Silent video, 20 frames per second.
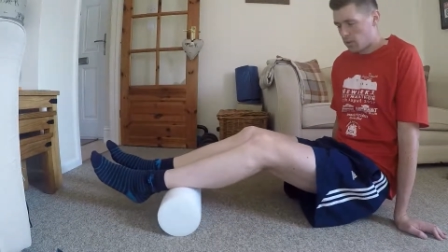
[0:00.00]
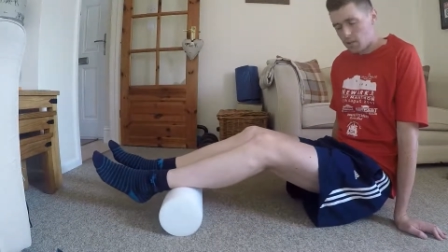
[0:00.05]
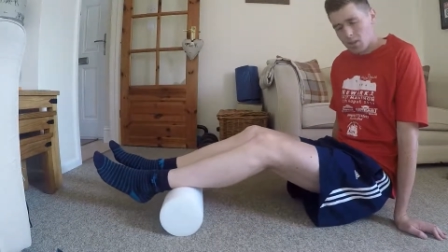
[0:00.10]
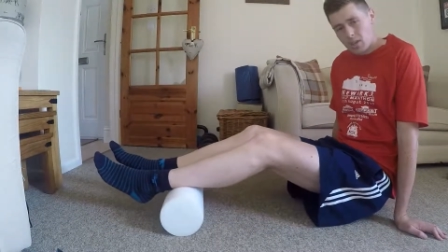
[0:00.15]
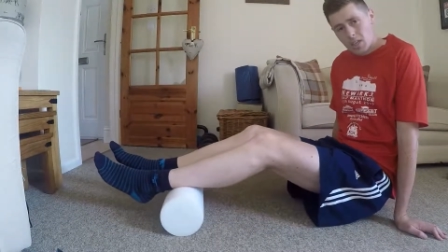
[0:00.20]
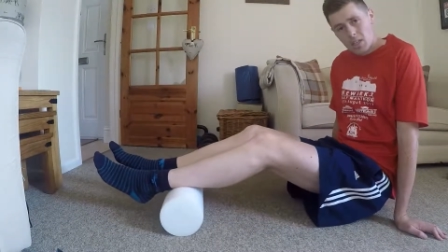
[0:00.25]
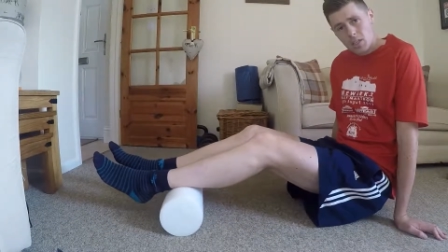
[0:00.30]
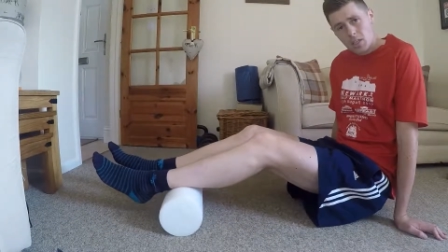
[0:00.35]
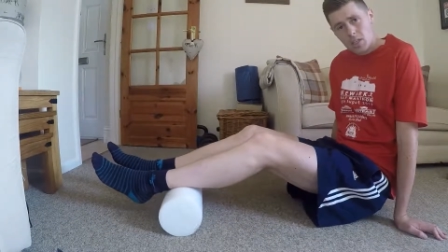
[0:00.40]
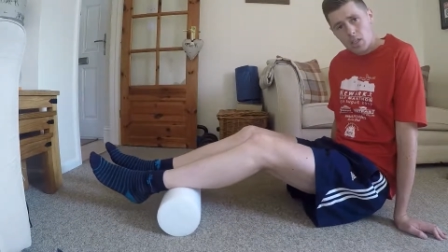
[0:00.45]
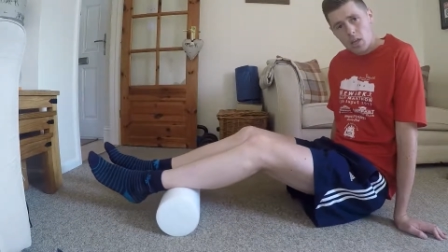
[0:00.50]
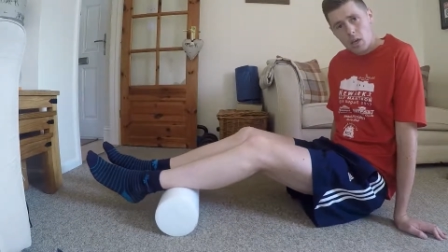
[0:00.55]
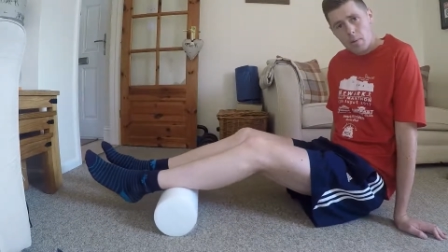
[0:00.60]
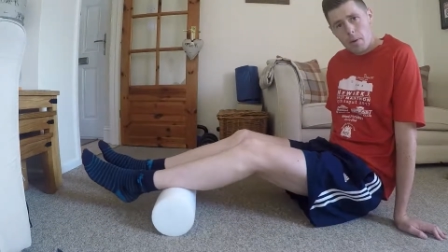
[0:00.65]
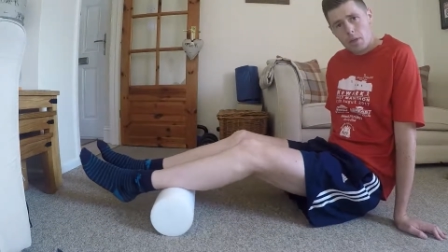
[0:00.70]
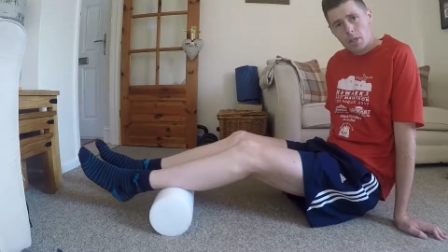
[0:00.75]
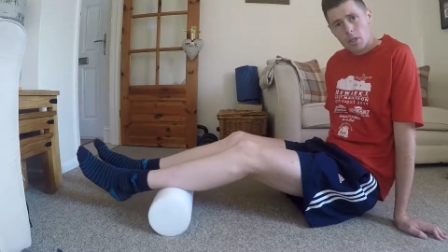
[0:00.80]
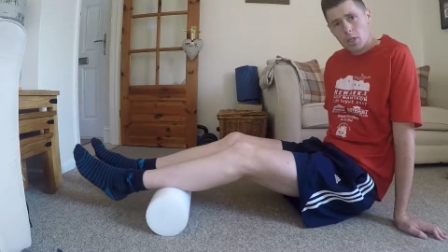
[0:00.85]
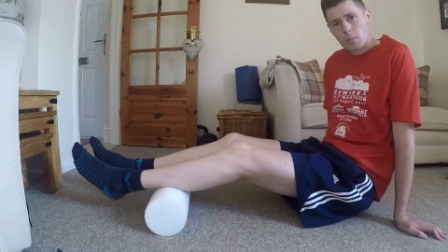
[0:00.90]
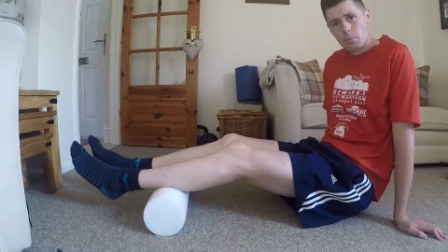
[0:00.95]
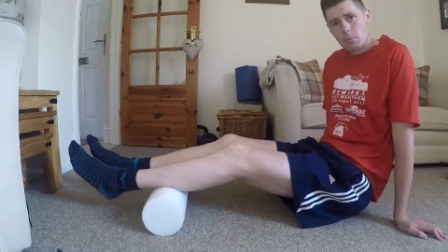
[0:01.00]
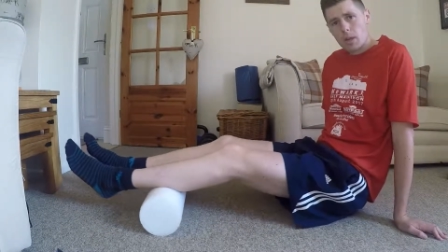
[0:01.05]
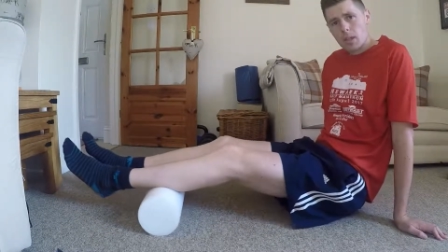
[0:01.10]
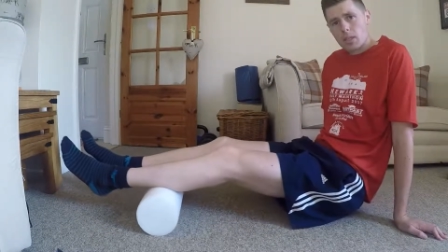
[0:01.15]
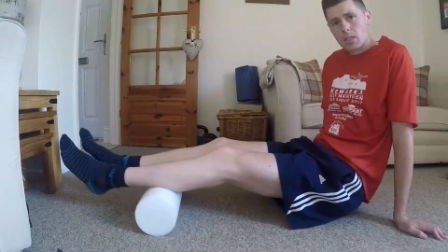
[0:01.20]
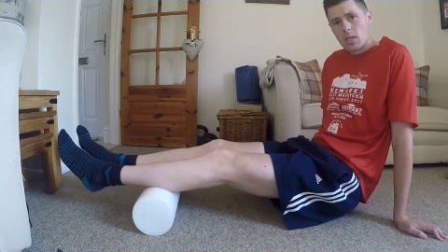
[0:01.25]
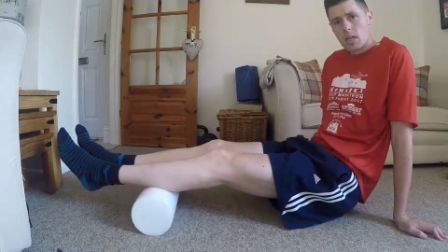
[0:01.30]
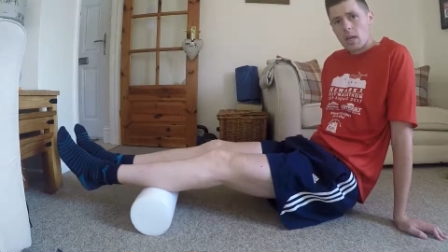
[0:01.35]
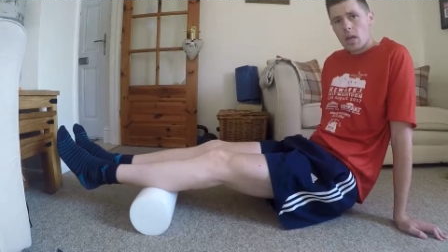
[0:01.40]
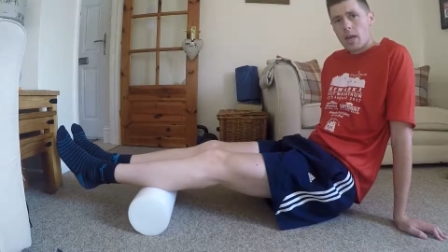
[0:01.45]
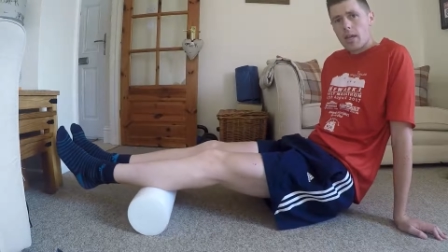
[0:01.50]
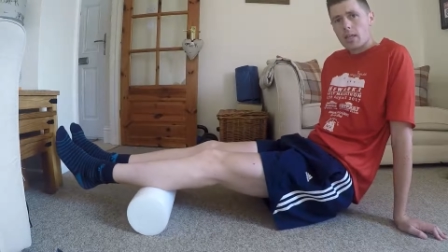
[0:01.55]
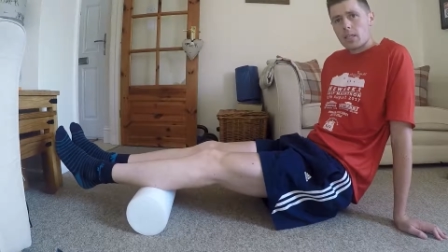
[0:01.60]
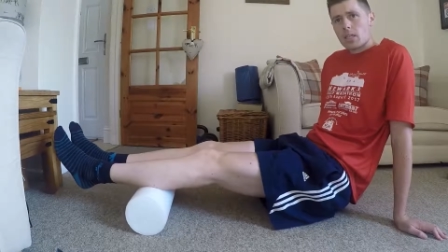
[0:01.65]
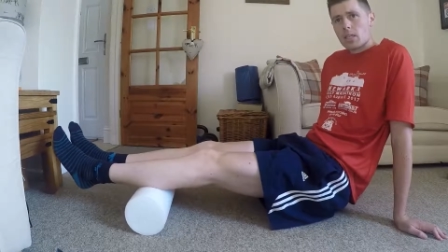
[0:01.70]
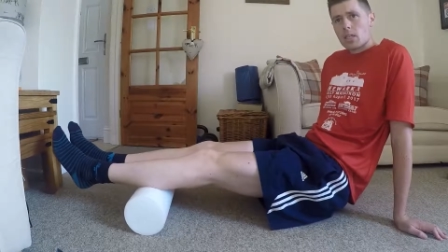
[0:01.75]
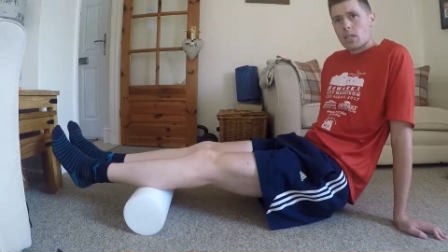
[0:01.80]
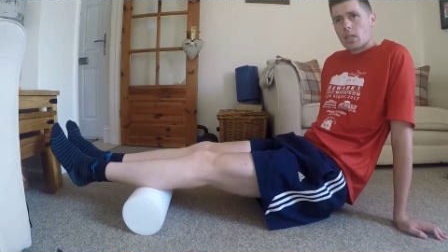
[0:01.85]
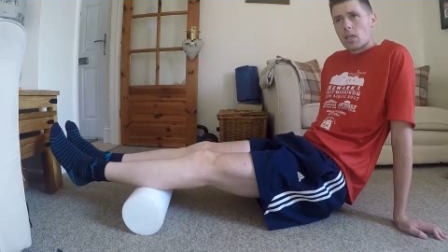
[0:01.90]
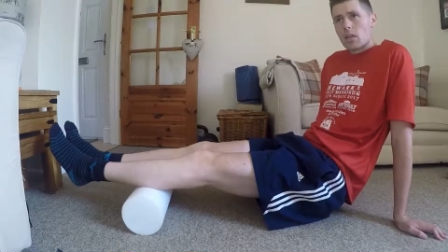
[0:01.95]
Decent turbo session plan tonight.
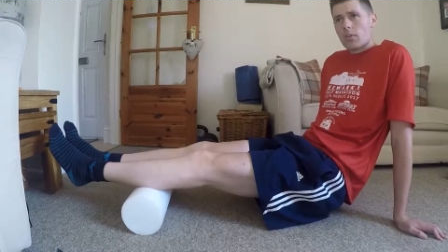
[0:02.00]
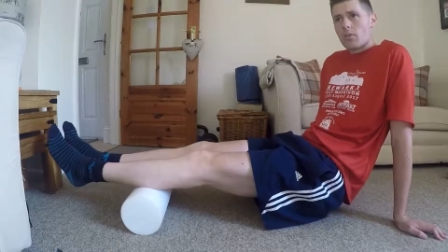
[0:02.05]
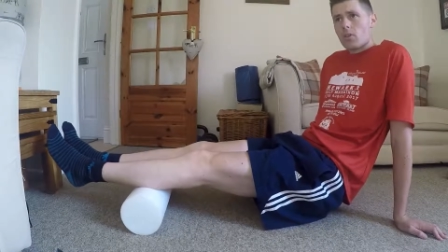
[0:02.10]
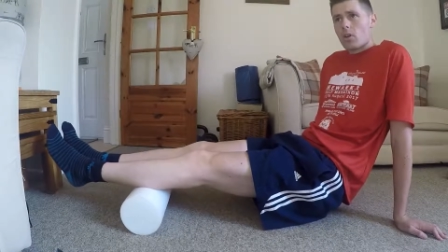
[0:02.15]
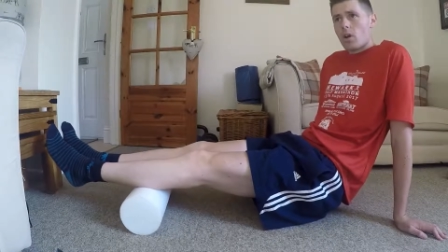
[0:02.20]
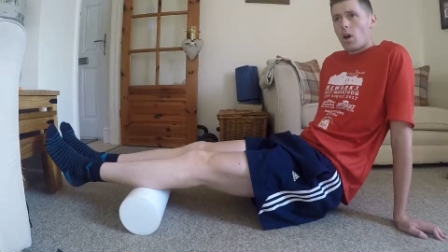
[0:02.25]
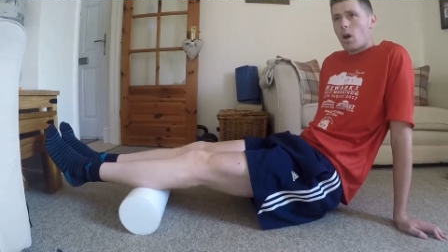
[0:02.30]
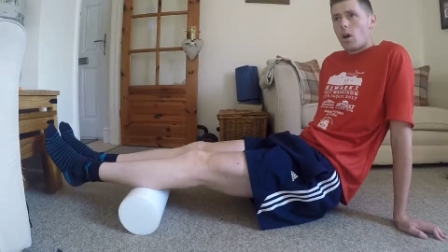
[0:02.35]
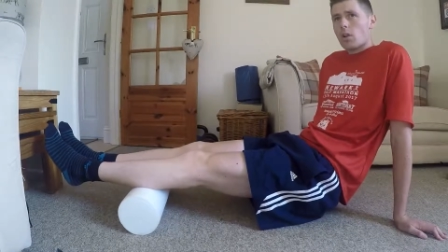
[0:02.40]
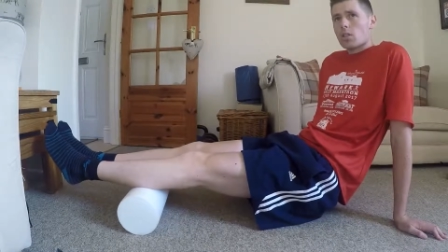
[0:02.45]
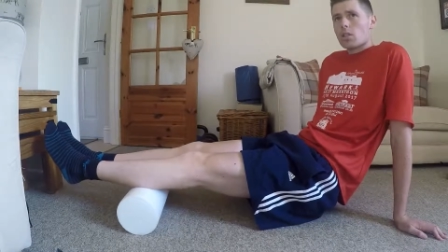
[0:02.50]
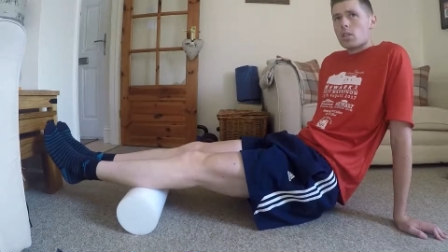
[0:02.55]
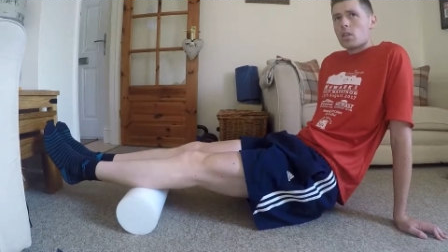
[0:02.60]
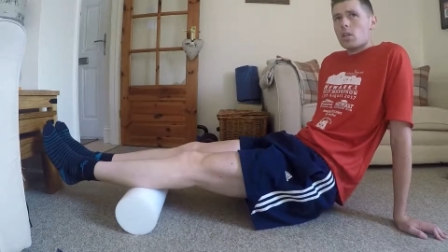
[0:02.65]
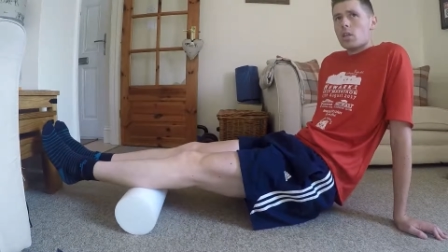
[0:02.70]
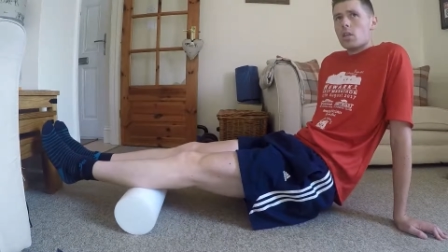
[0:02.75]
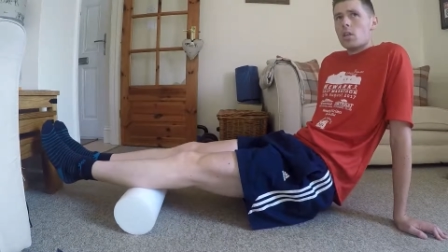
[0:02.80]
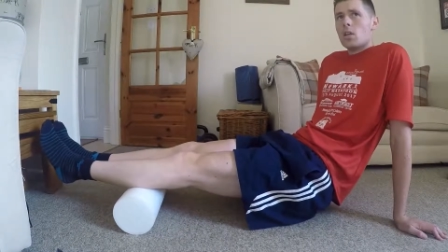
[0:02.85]
It's